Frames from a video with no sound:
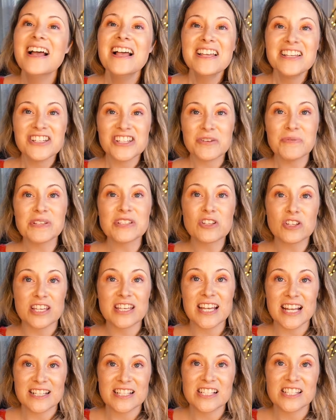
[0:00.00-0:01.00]
She was
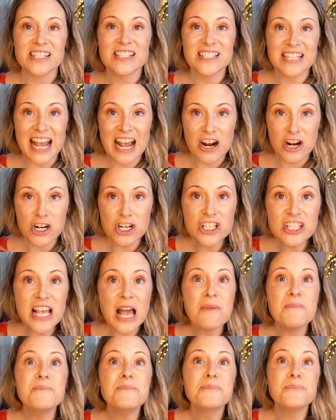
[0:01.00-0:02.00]
looking at the stairs
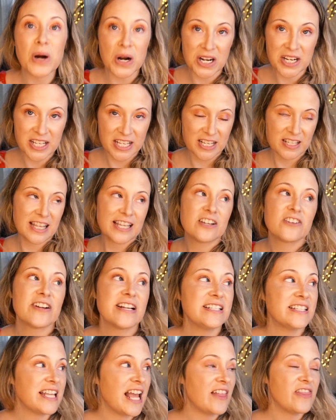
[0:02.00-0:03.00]
and barking like
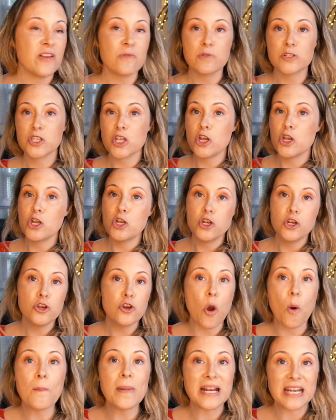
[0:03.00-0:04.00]
crazy, and there was
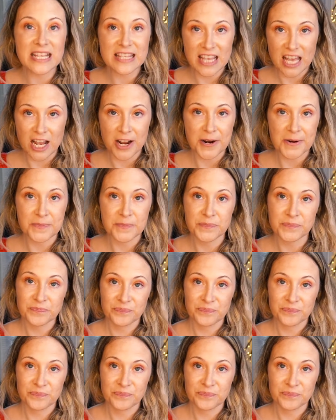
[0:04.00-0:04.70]
nobody there.